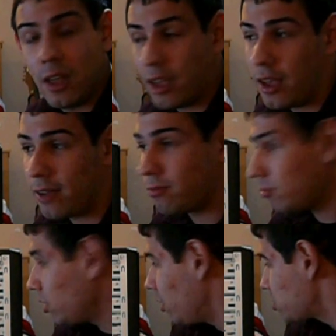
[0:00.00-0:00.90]
and
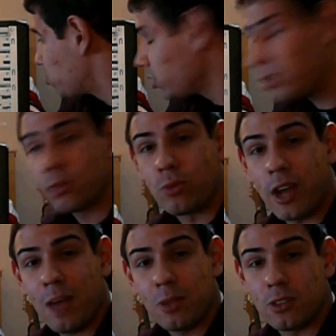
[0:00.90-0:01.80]
it's really good
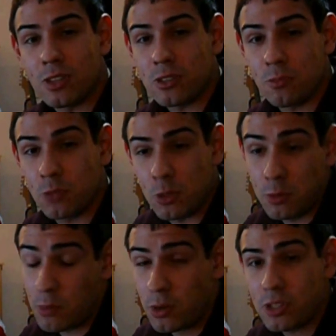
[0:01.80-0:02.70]
RAM, and the system seems to
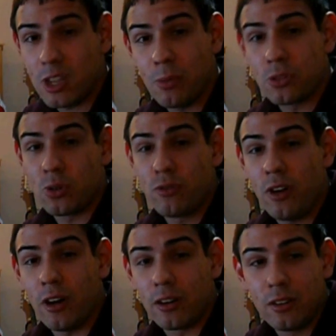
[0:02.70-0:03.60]
be pretty stable so
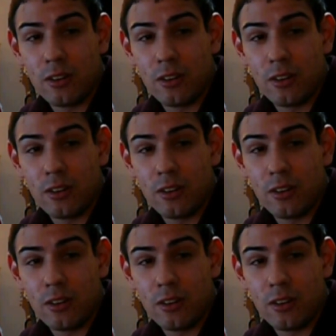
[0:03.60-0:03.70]
far.